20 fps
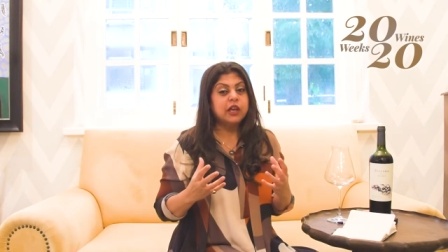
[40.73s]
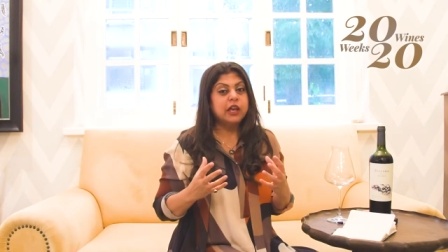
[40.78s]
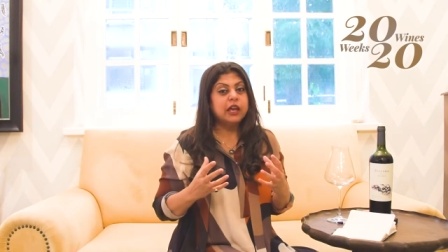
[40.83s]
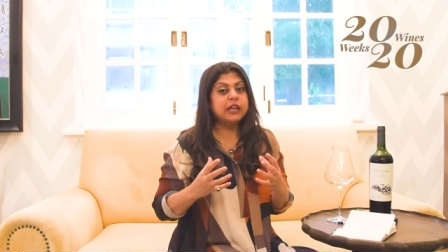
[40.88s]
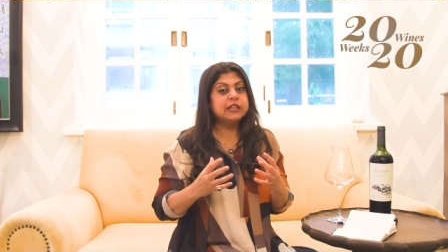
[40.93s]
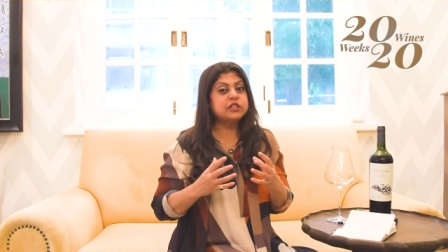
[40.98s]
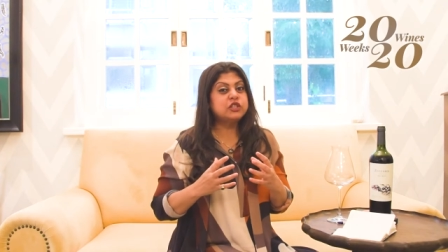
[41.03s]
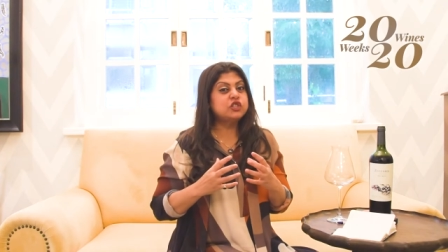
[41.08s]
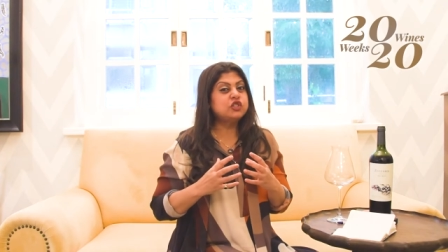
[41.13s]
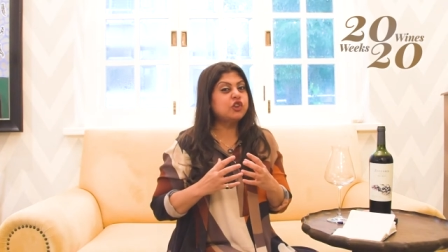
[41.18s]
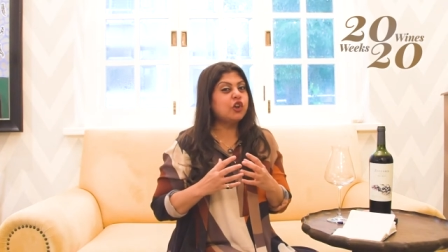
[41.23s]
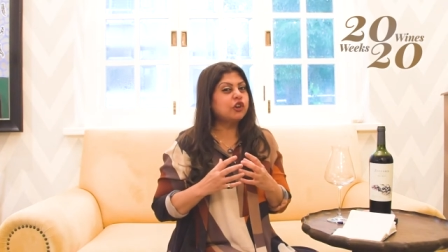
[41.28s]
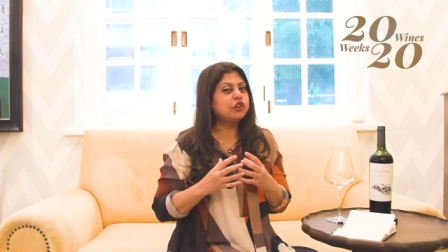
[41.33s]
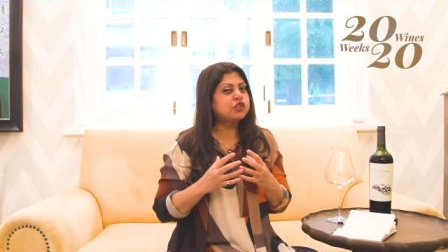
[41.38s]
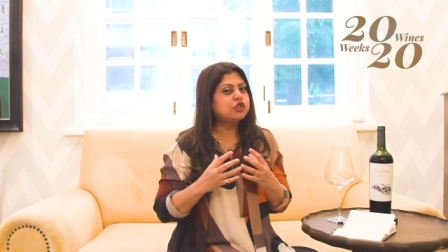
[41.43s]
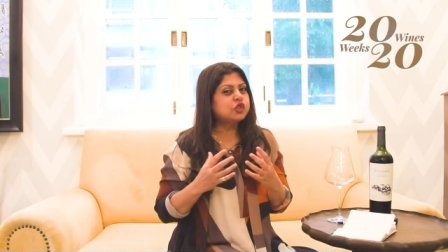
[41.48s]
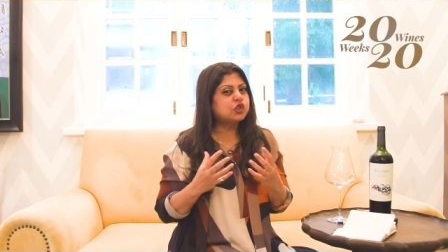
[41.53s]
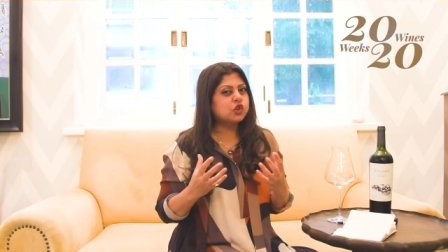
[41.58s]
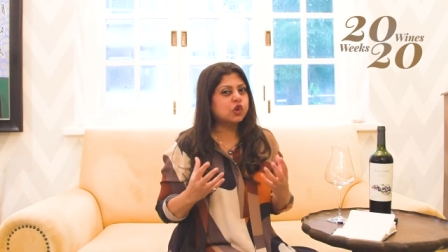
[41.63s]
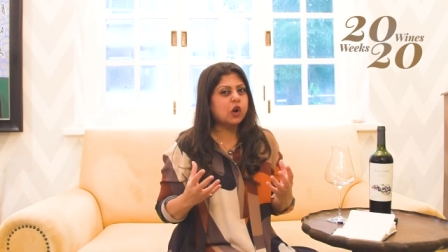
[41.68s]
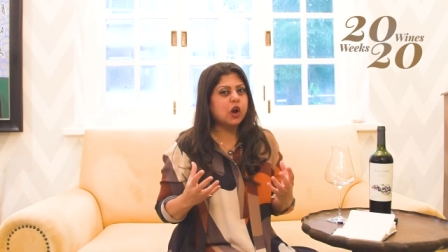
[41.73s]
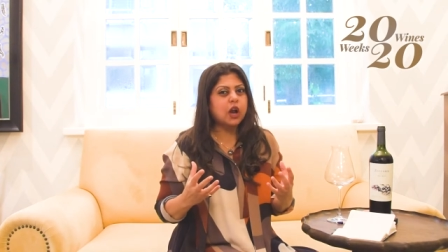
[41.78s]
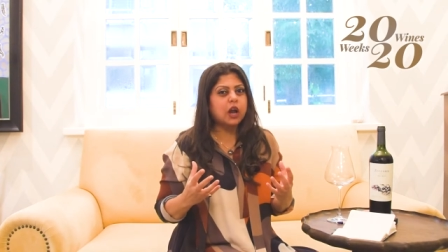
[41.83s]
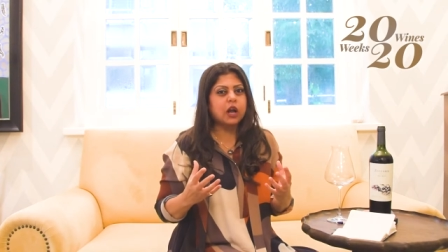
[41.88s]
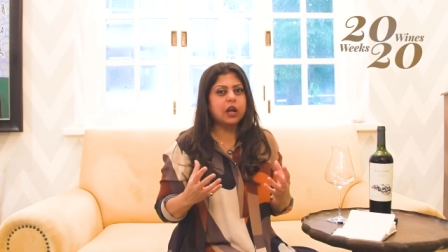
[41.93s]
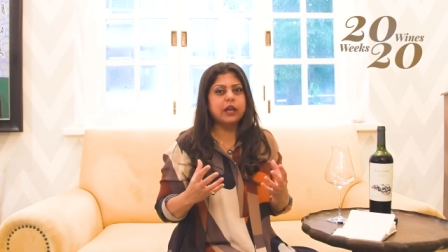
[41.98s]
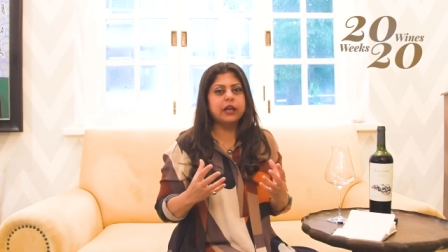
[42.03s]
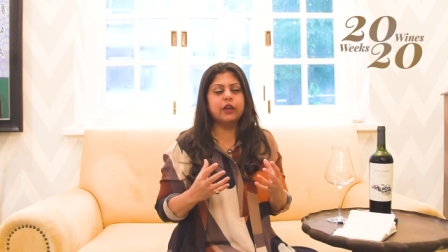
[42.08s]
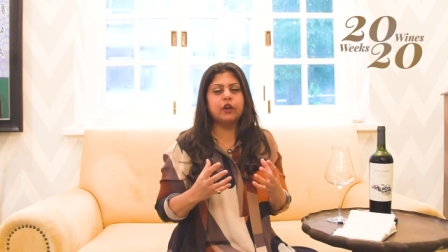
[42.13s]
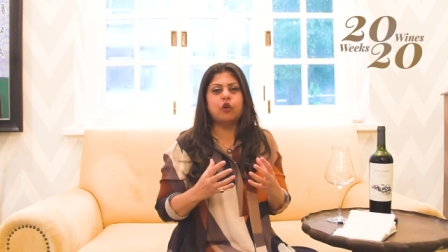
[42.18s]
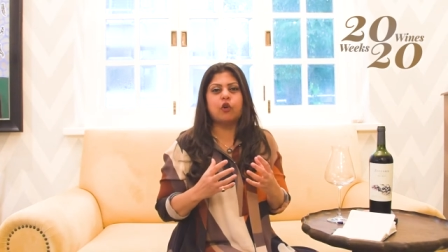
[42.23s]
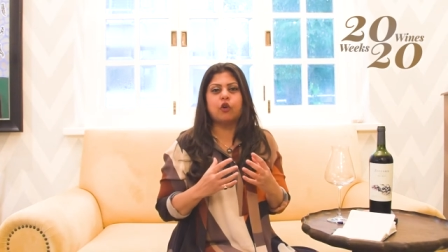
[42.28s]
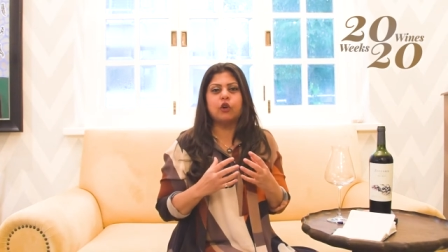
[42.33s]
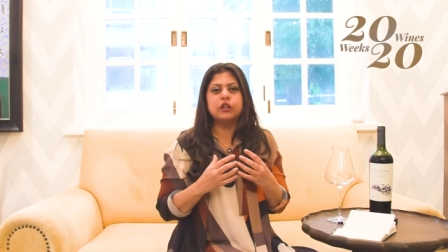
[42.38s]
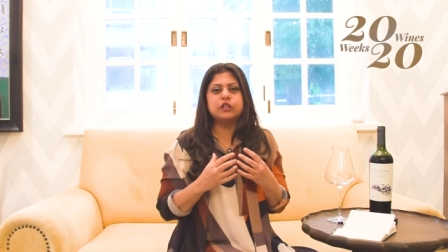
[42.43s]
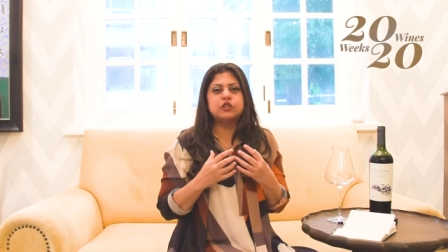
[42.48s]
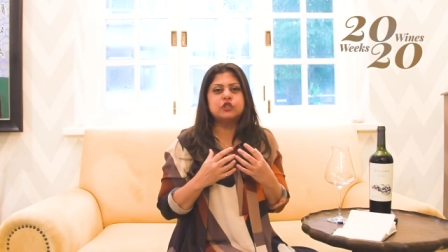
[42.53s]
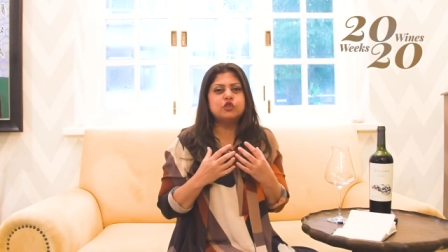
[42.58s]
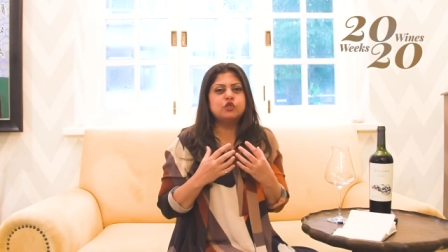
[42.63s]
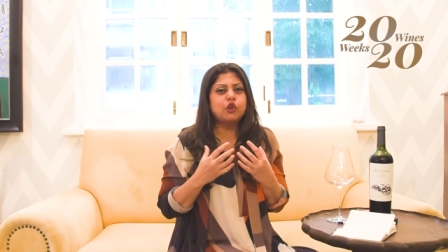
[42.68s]
it's not dry or
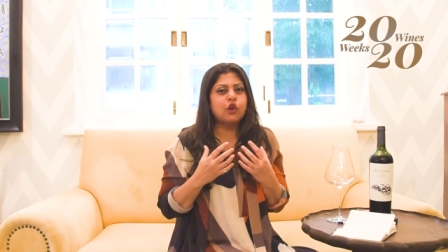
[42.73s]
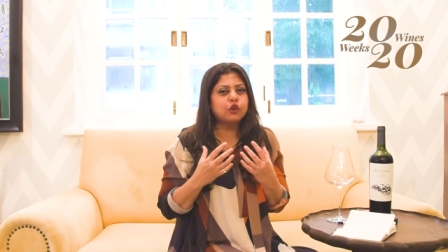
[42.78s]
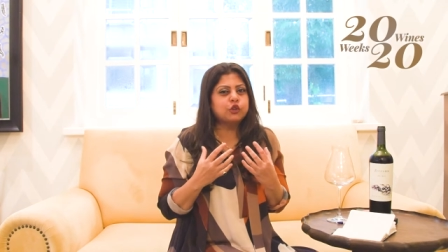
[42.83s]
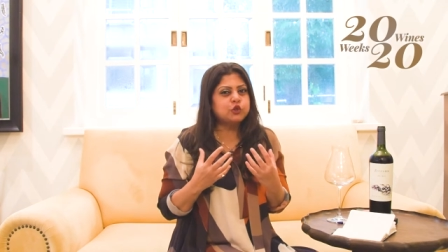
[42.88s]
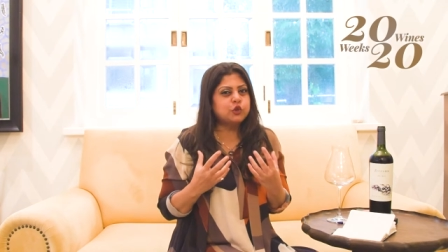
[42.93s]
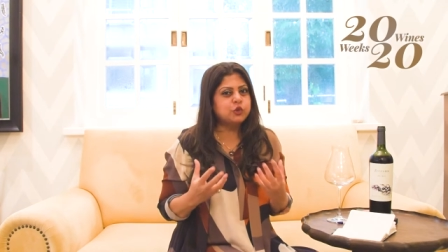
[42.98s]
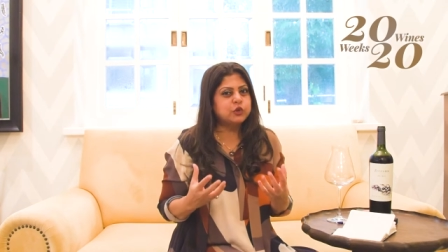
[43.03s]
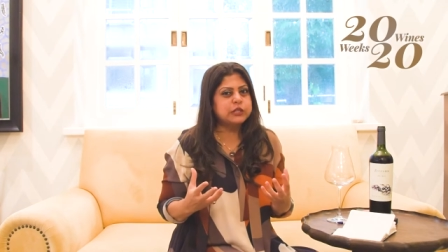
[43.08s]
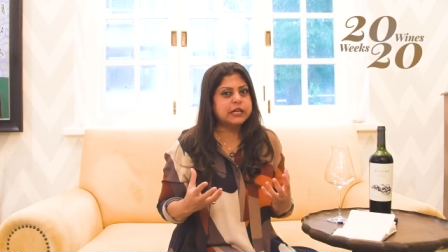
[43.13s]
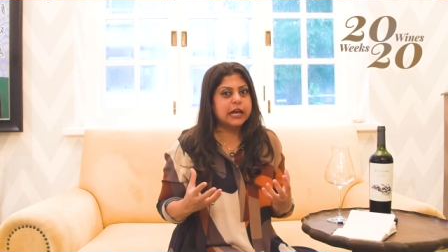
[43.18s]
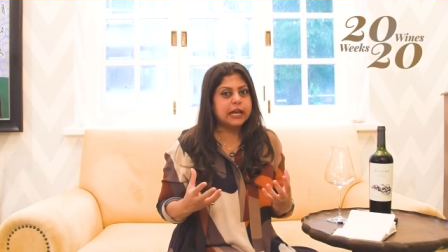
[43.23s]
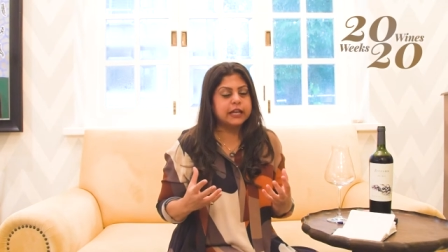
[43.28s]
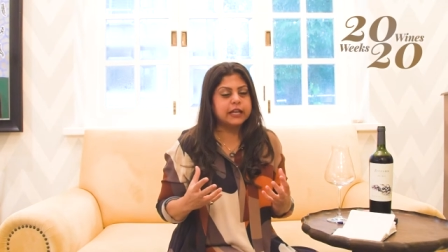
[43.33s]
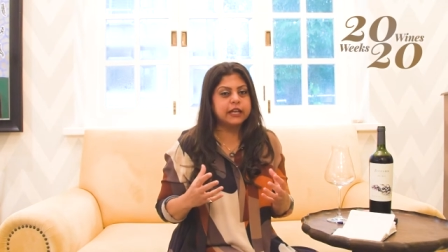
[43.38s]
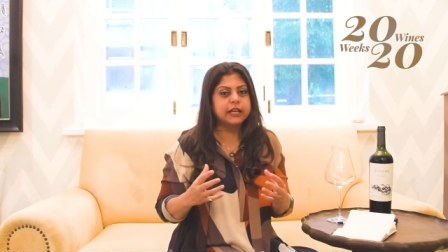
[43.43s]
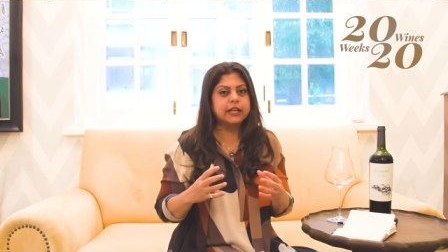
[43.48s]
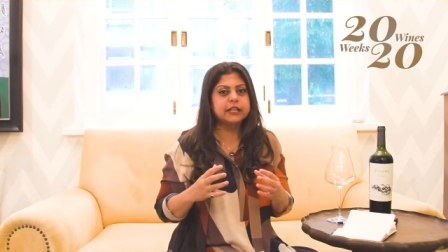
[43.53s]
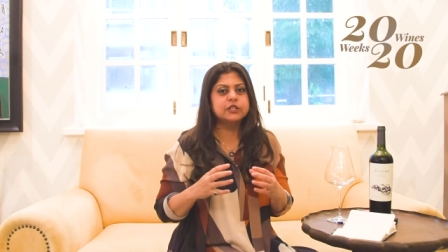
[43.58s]
it's not too tannic.